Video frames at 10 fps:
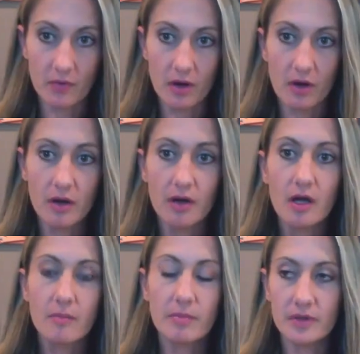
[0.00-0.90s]
wrong,
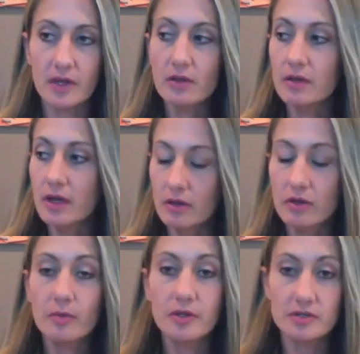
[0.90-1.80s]
but they can
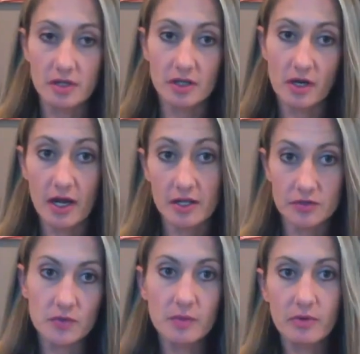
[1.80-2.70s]
learn when there's a clear head.
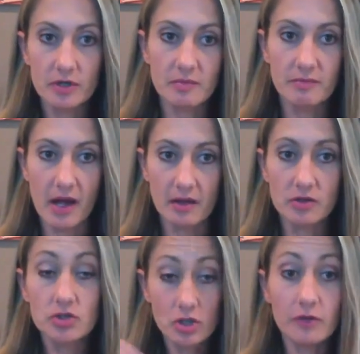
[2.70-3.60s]
So it's really important to balance.
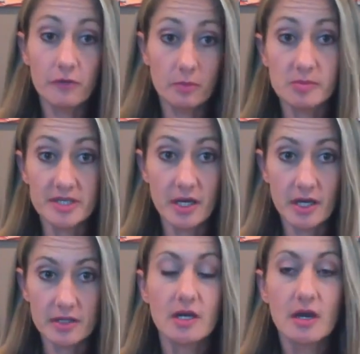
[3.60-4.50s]
You should learn from your
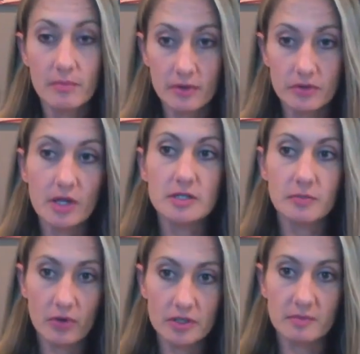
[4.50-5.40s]
mistakes, but it's
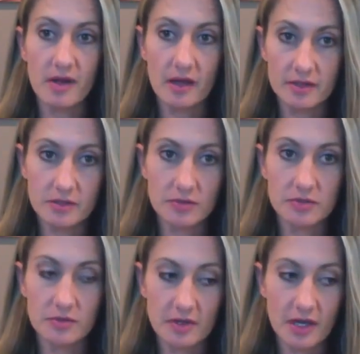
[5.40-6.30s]
important to balance those
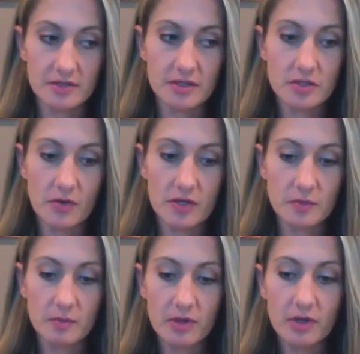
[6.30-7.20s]
two things. And so as
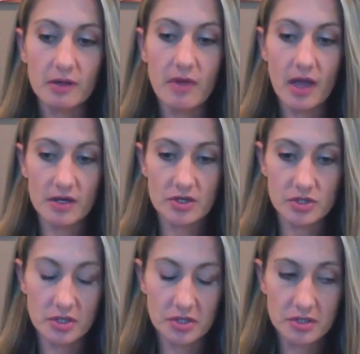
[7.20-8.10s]
we're building
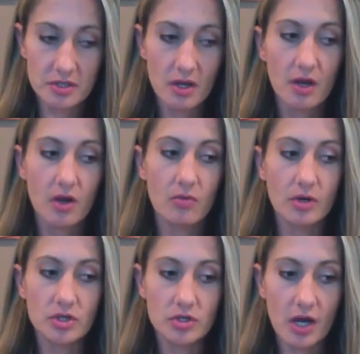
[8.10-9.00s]
managers,
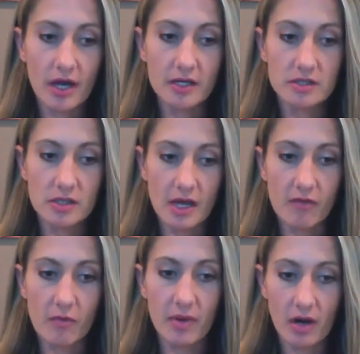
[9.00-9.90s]
we're trying to
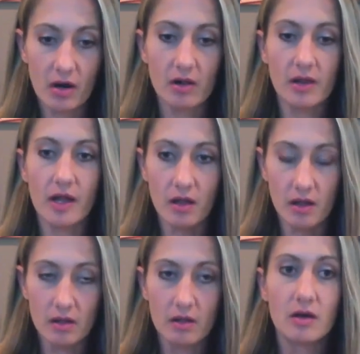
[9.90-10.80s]
have a
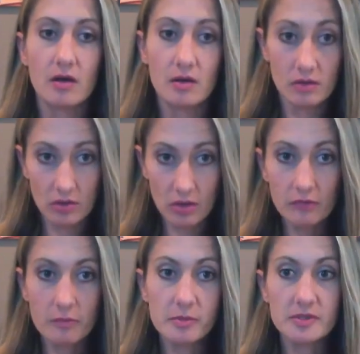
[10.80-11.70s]
parallel, learn
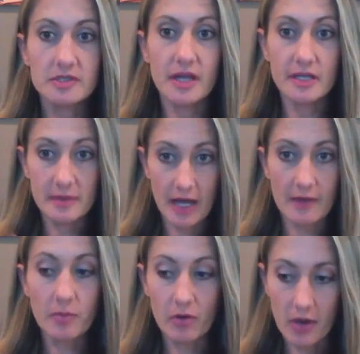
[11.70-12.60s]
from your mistakes, but
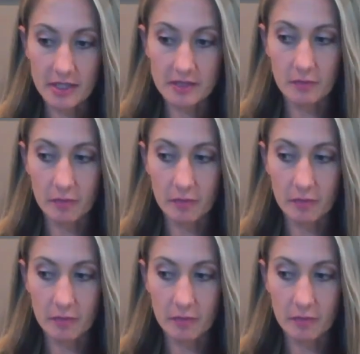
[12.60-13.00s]
have a proactive